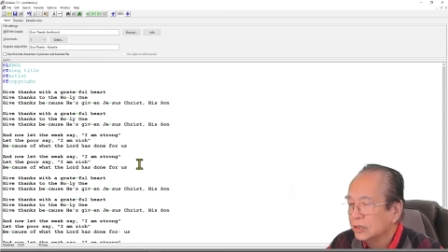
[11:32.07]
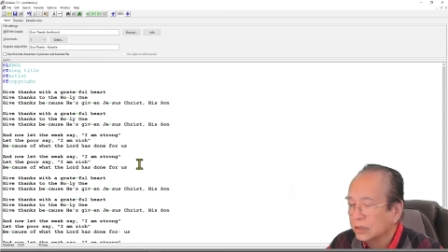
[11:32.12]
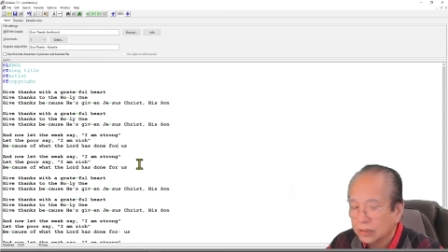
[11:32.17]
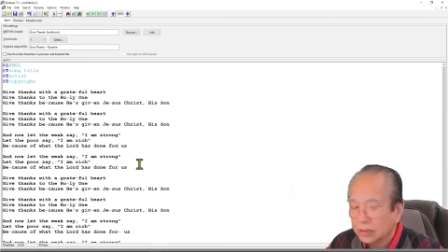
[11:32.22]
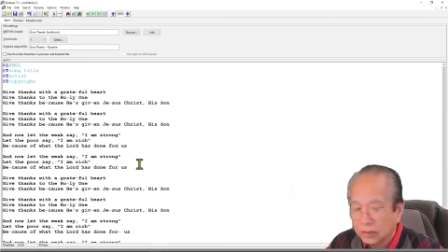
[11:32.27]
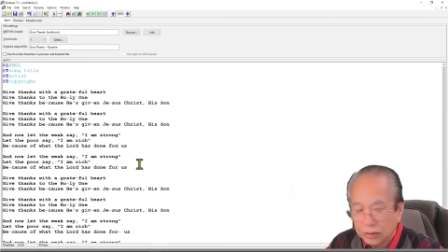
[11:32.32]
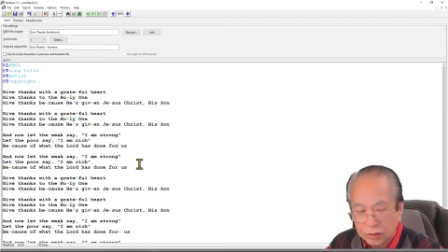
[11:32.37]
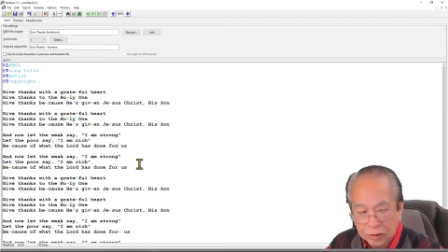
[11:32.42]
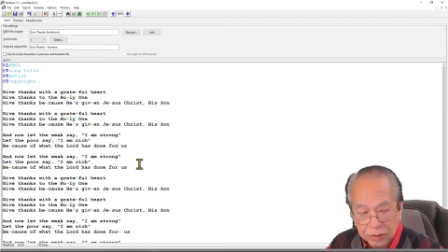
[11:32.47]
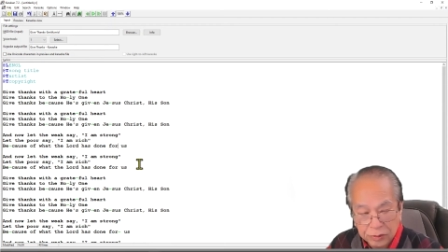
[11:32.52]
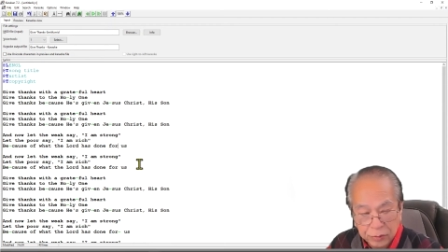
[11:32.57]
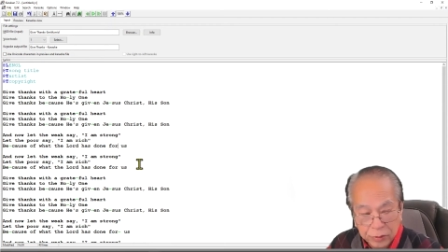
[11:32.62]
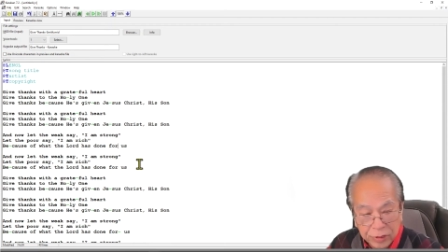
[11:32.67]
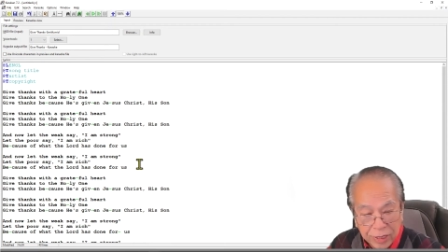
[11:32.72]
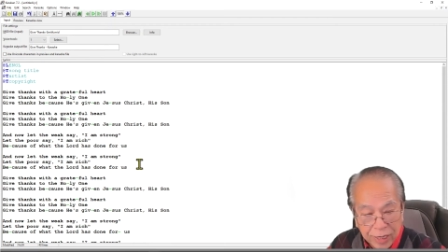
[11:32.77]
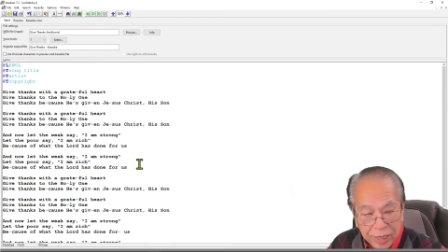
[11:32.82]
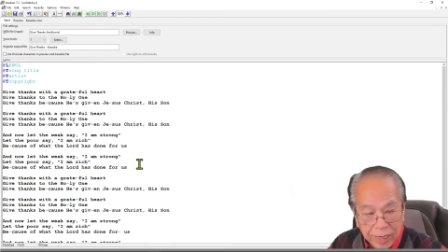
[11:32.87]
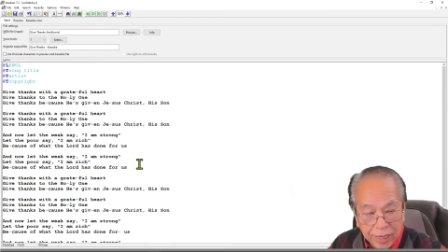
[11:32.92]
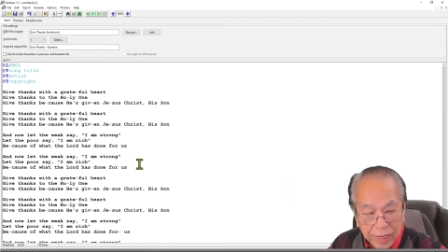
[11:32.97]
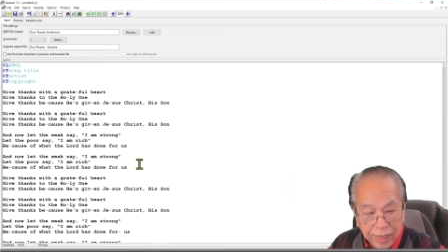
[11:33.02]
So we
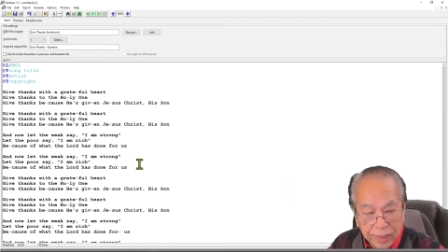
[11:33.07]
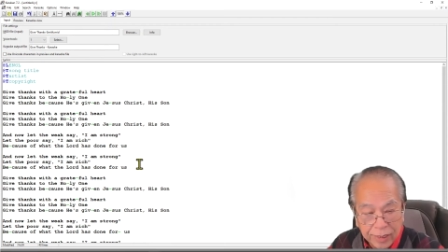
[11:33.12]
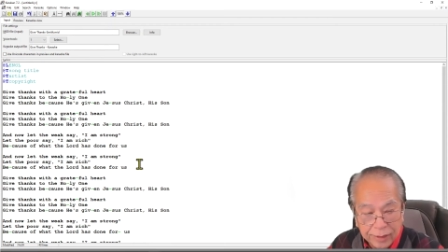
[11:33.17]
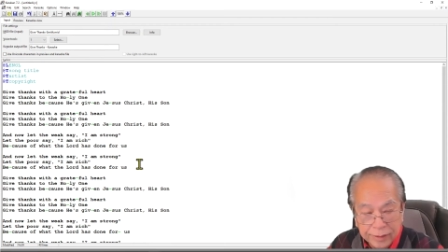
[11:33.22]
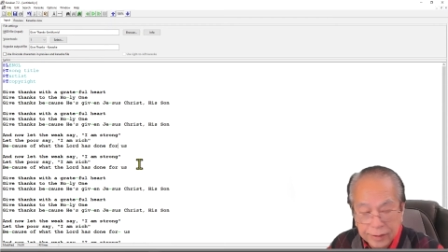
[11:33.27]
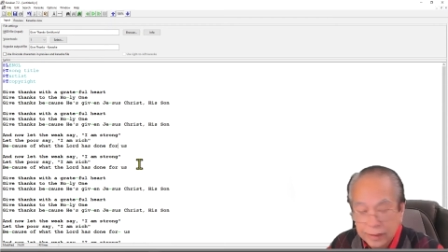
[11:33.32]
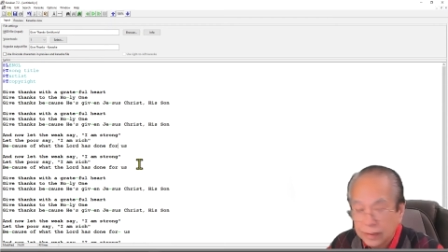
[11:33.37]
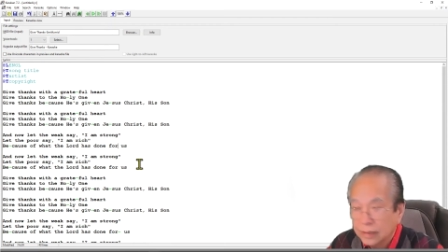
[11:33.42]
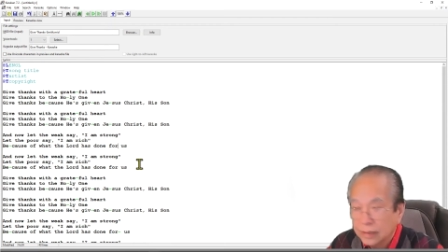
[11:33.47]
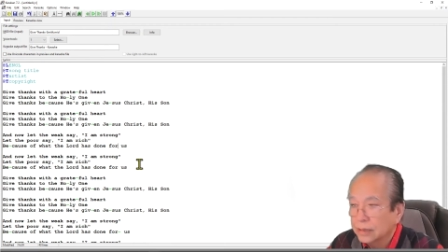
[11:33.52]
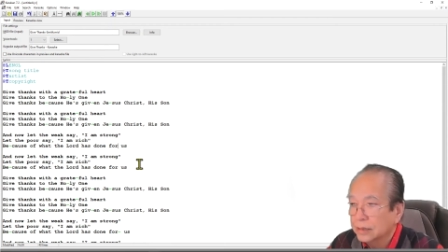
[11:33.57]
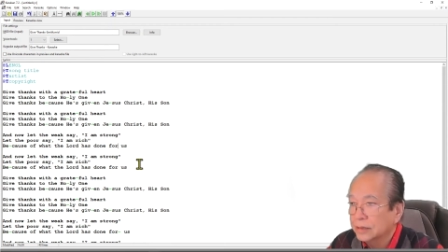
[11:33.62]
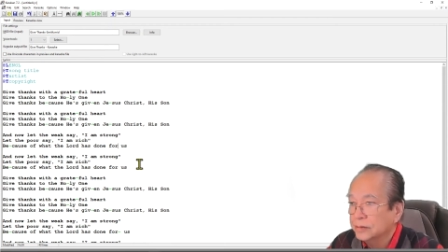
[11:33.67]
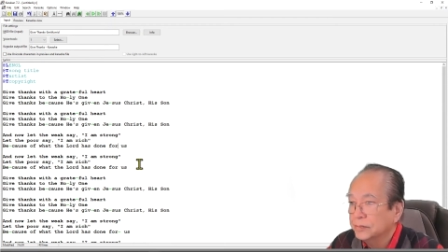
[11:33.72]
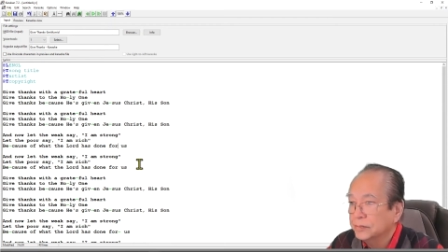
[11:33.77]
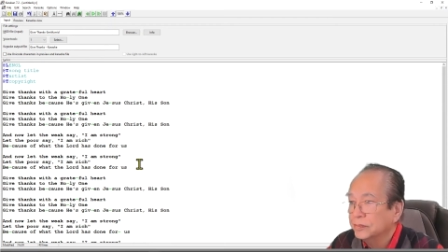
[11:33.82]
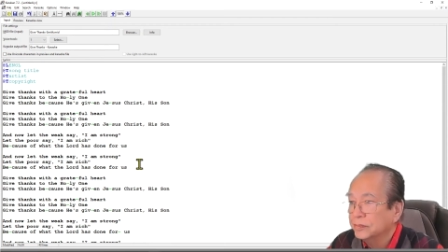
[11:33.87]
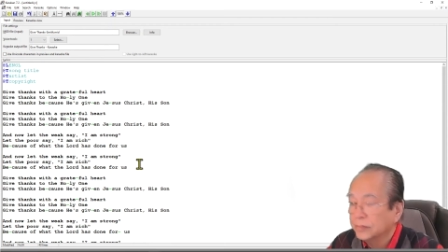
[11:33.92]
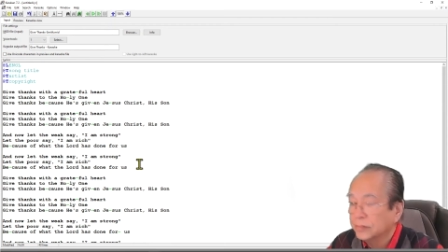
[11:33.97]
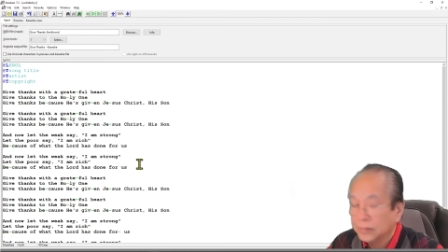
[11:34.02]
add
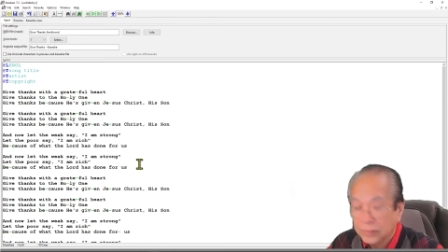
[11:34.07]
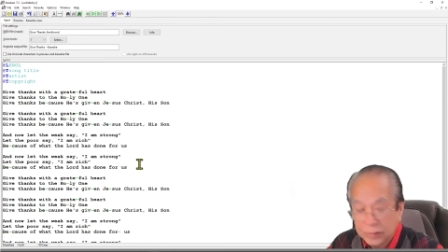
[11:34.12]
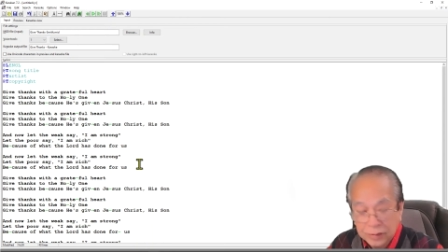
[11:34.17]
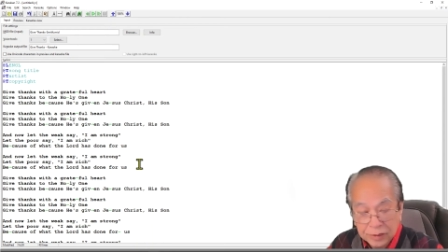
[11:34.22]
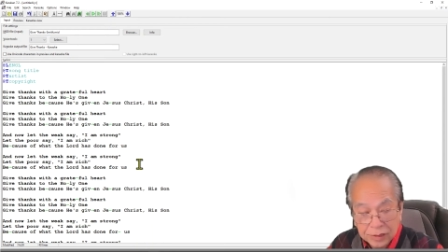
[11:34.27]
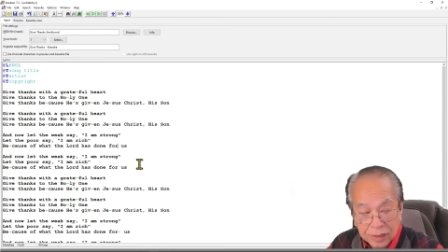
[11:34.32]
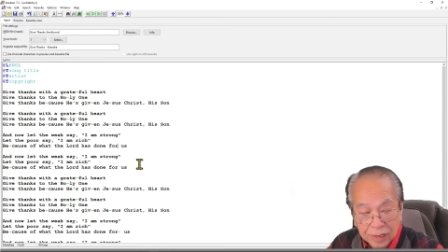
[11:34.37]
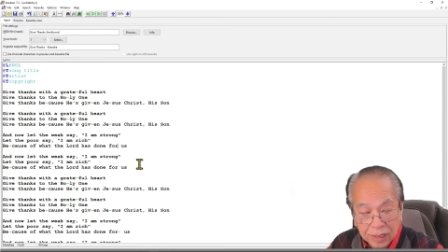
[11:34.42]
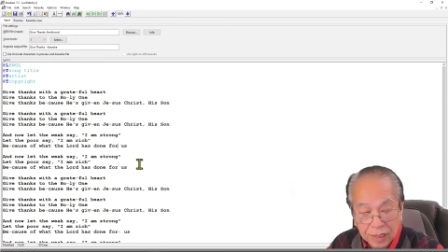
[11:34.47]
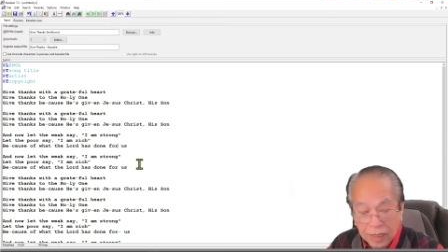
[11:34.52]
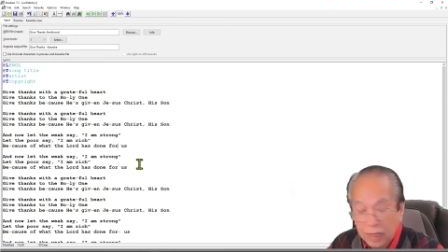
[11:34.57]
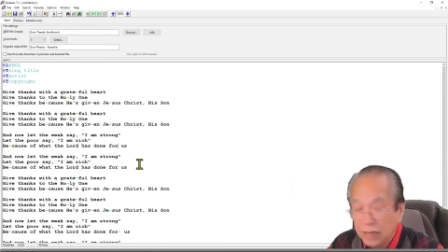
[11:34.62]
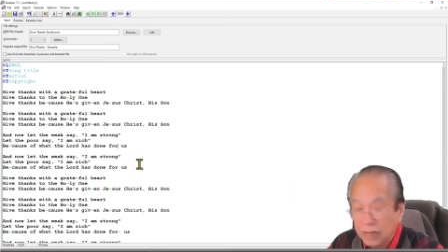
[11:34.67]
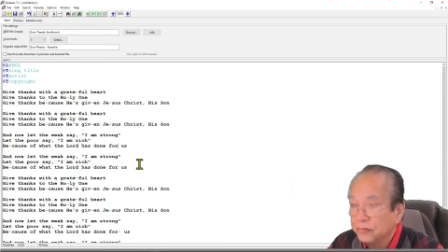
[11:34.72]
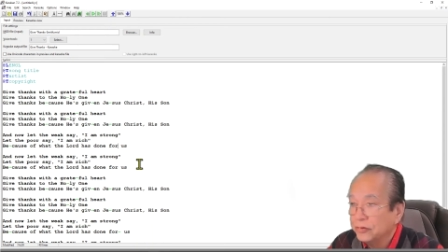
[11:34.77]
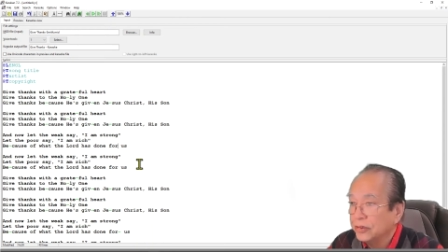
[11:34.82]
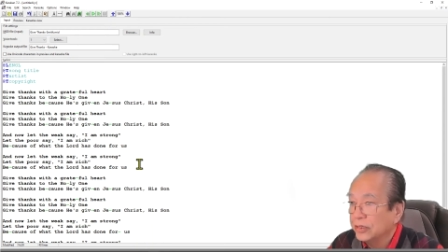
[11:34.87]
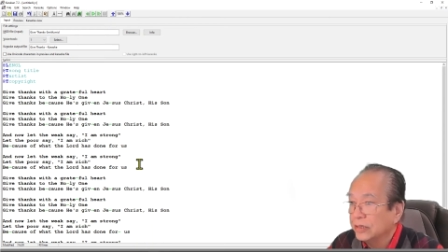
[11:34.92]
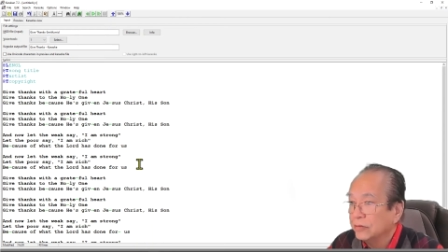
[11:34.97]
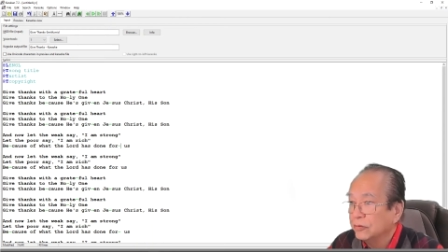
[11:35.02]
a
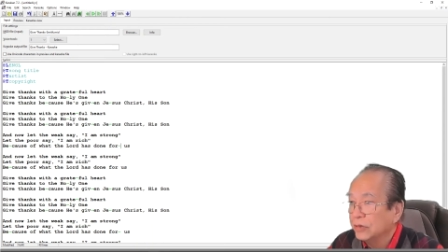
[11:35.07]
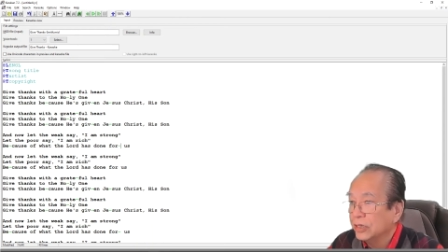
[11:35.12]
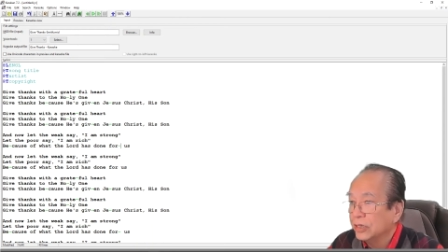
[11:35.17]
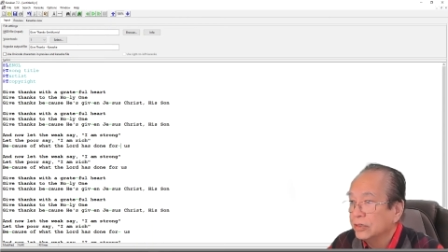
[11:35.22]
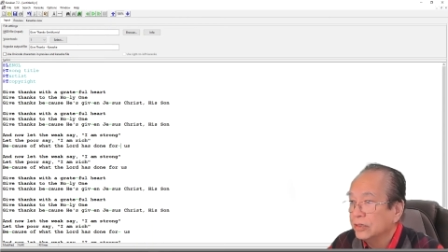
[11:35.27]
hyphen right